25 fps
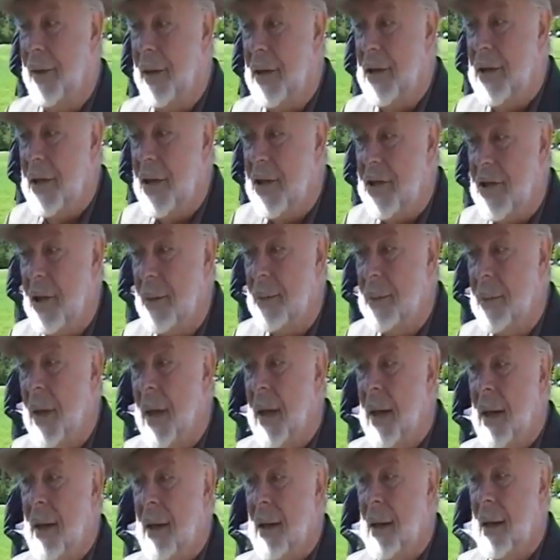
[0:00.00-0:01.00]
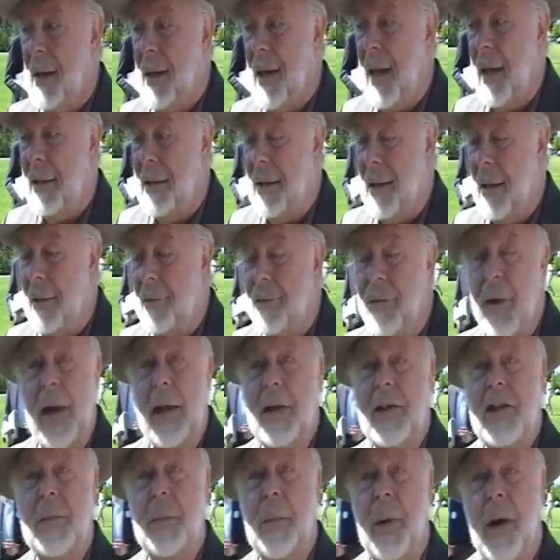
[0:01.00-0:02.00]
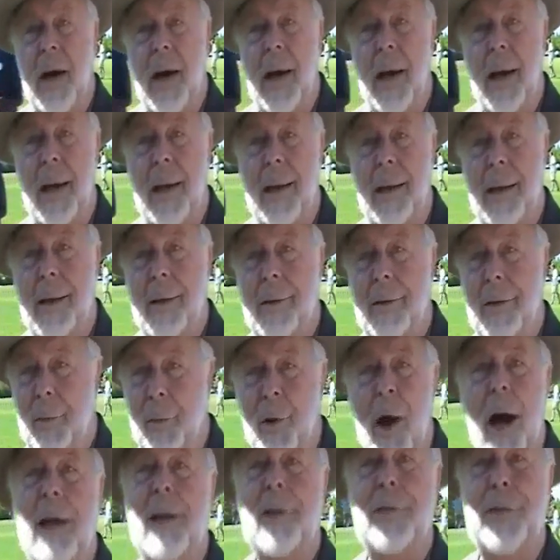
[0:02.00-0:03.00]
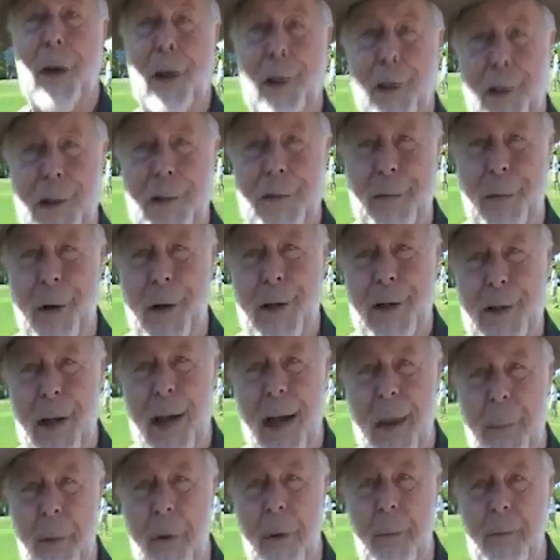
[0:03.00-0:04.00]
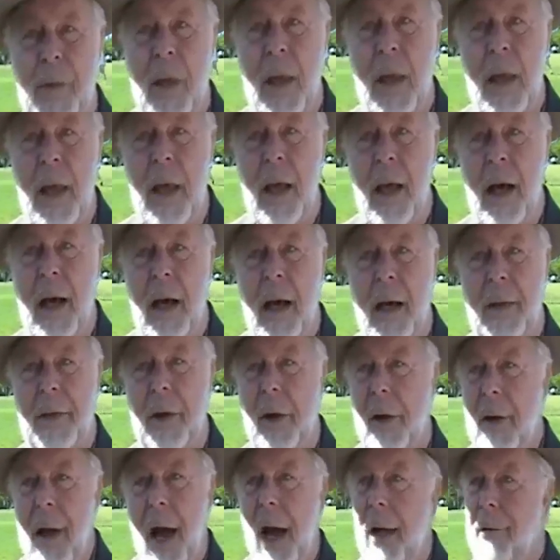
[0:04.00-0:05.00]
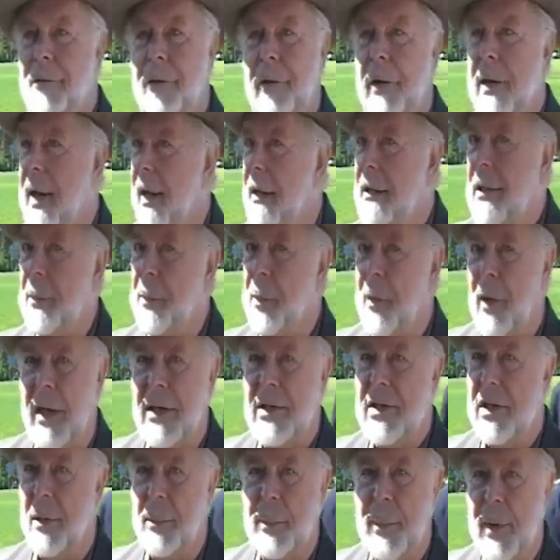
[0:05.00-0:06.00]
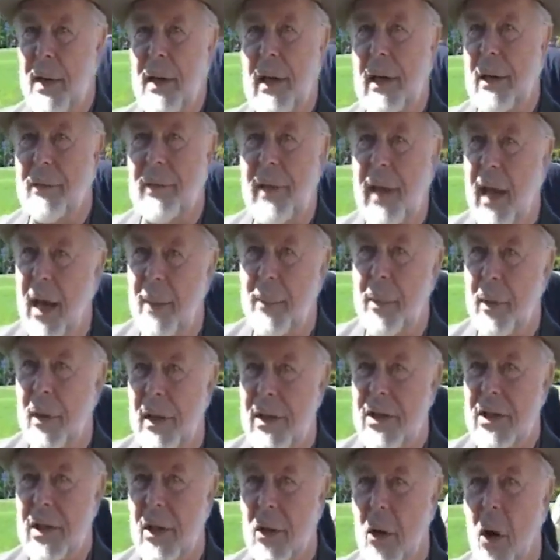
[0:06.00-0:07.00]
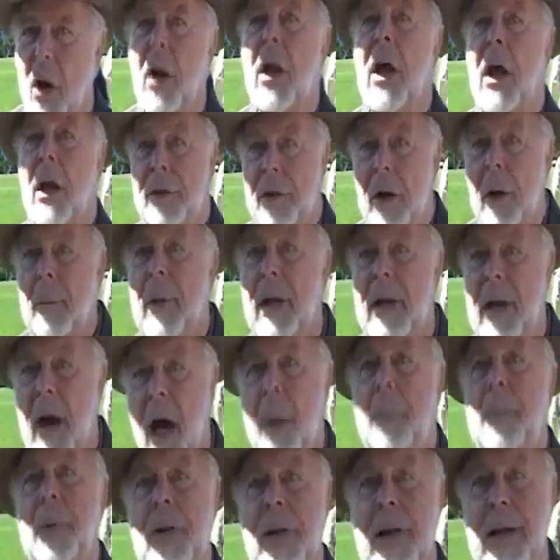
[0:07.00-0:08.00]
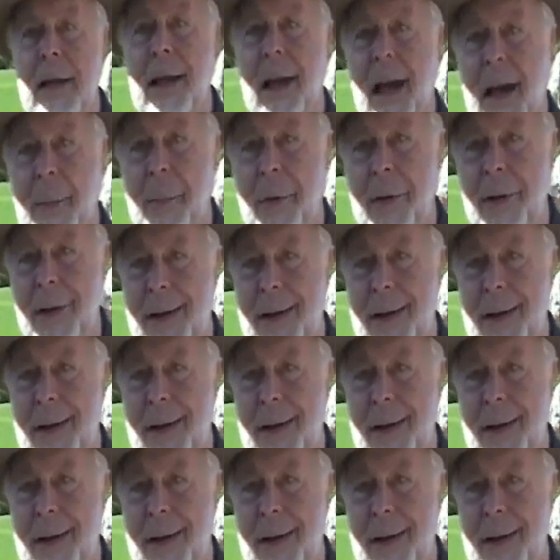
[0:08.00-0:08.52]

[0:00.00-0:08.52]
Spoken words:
the system advanced by the Rockefellers, for example. They're not free enterprise competitive capitalists at all. They're monopoly capitalists.